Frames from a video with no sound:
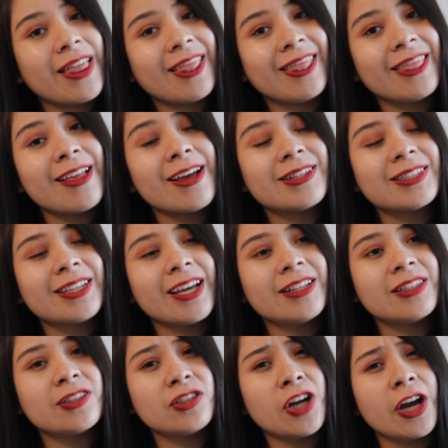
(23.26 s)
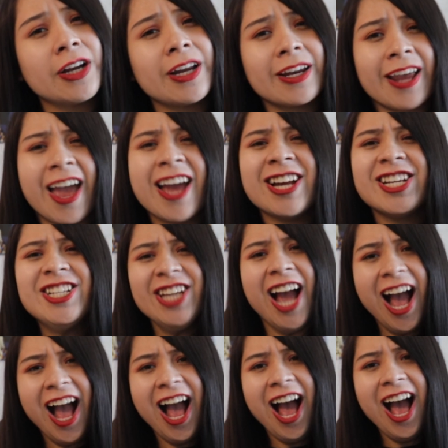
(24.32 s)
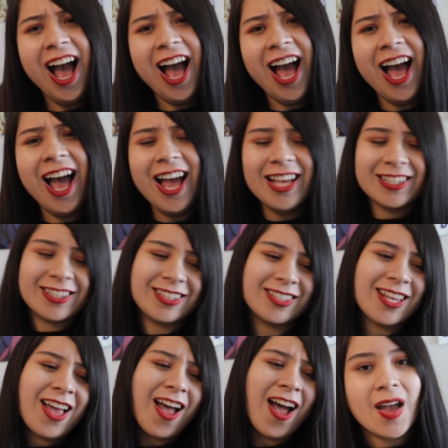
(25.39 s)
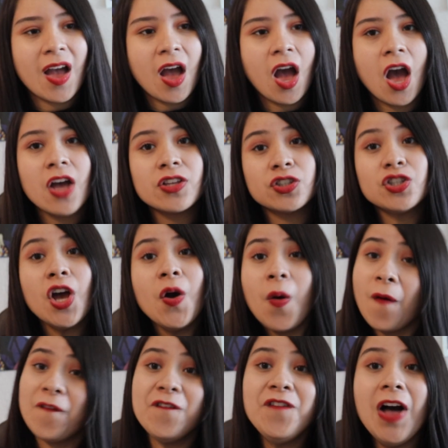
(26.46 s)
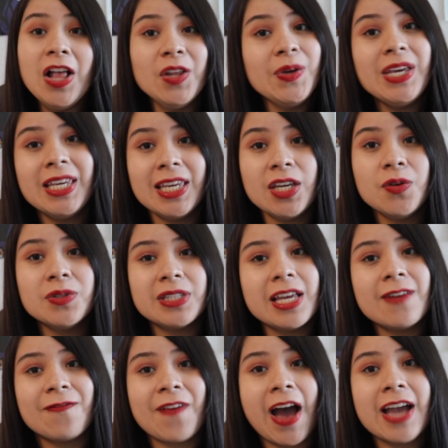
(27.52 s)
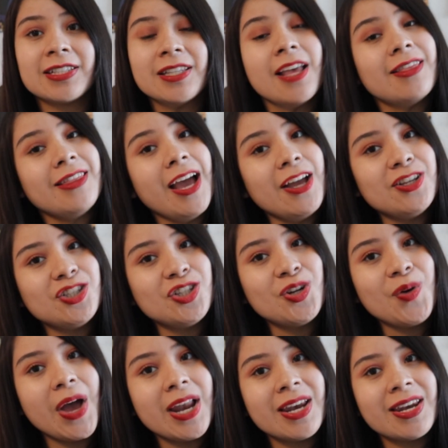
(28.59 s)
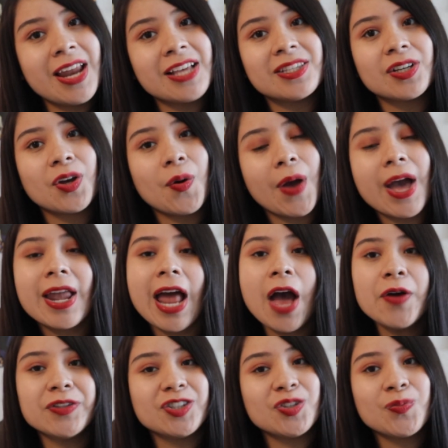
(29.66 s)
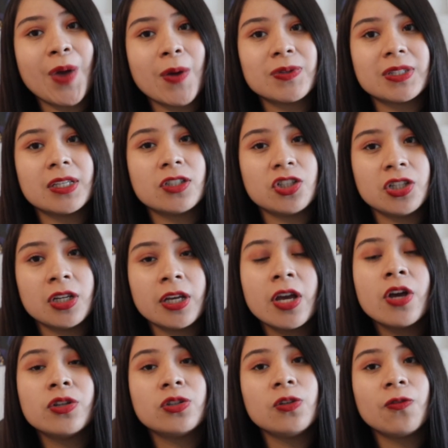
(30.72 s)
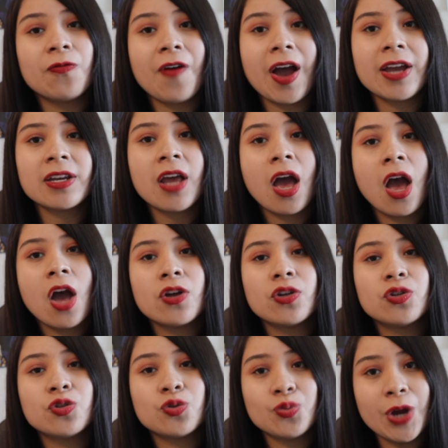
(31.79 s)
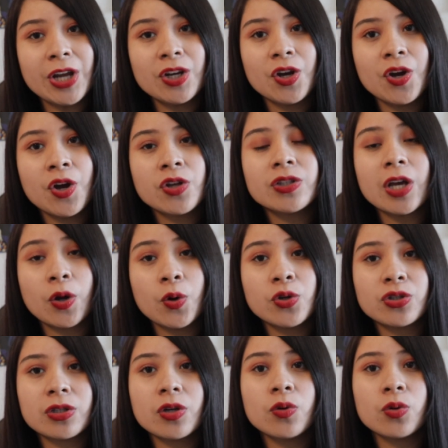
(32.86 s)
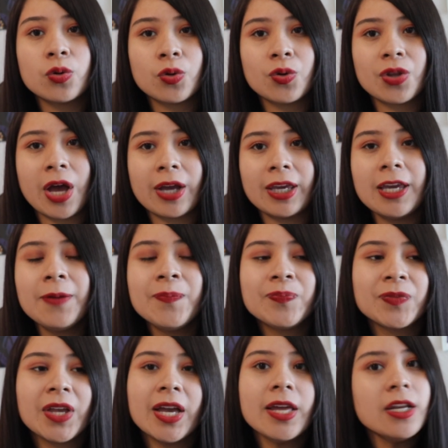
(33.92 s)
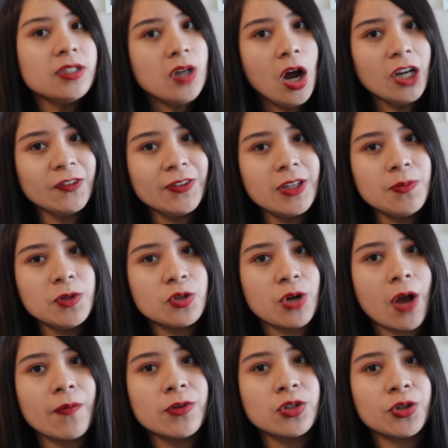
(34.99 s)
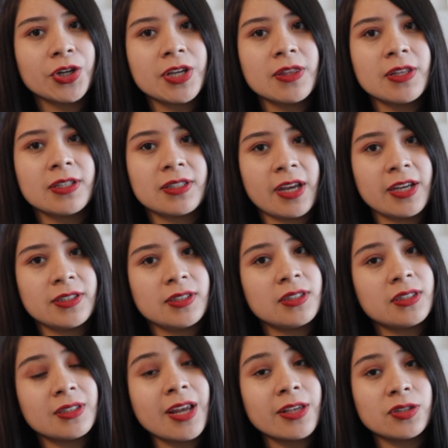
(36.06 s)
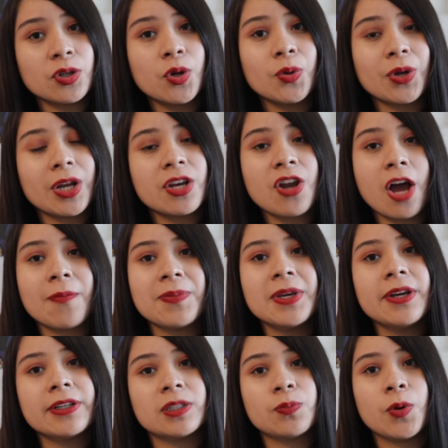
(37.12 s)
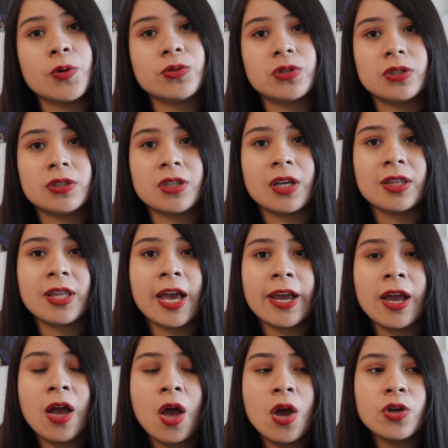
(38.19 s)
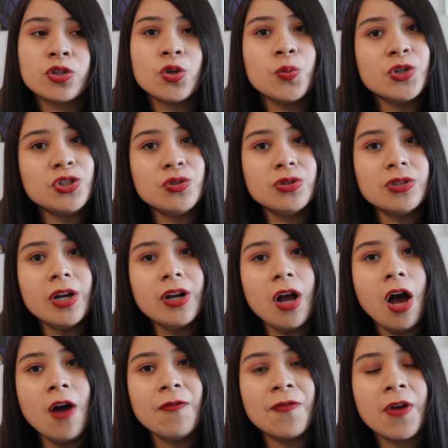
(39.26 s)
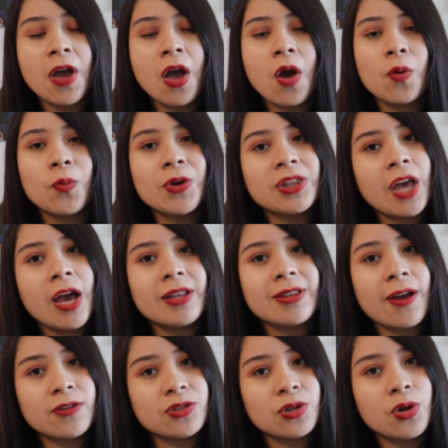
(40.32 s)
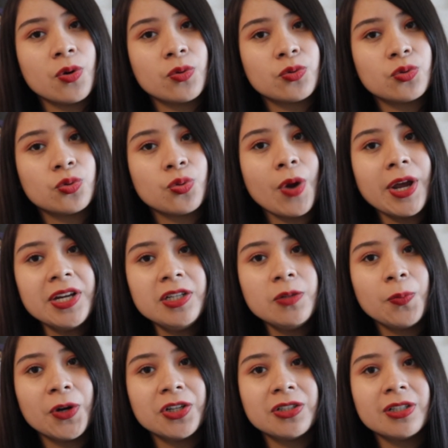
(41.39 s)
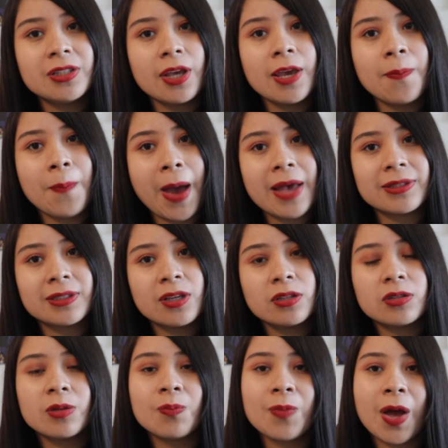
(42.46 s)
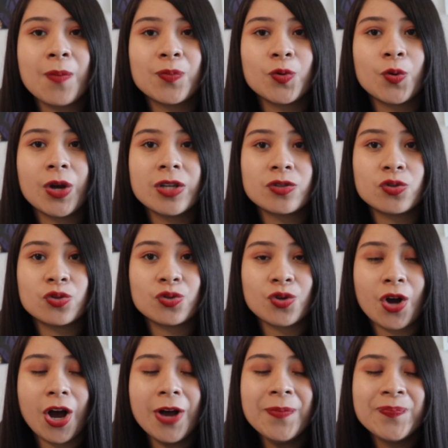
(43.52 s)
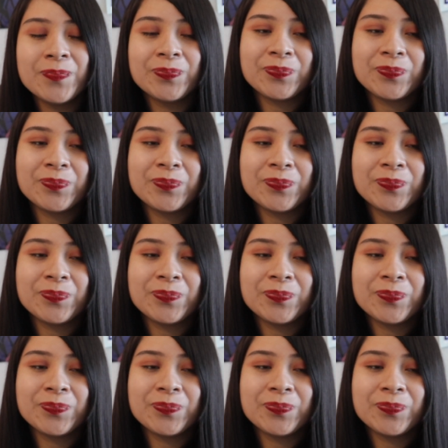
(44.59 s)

Let's get started. Yes! So, following Yu's advice, Tanjiro and Nezuko head out to Mount Sajiri to find Trainer Sakonji Urokodaki. It is hard for them to travel during the day since Nezuko cannot be exposed to sunlight. So we do start off with Tanjiro trying to purchase a basket, some bamboo and straw.